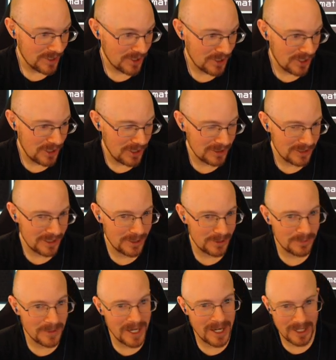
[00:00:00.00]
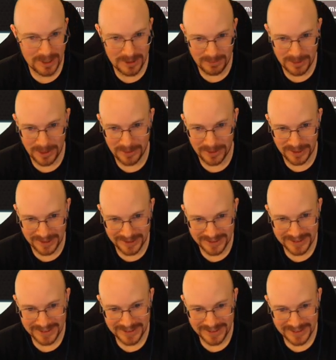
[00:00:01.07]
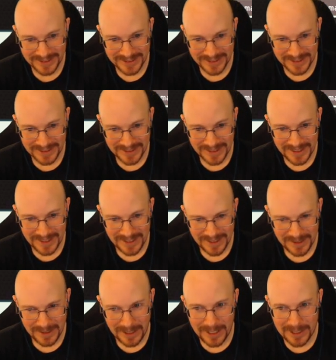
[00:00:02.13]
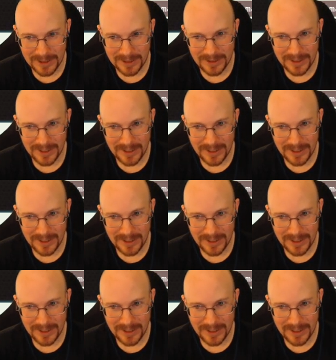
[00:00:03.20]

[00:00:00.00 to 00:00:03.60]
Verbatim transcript: called it a rand mower. I don't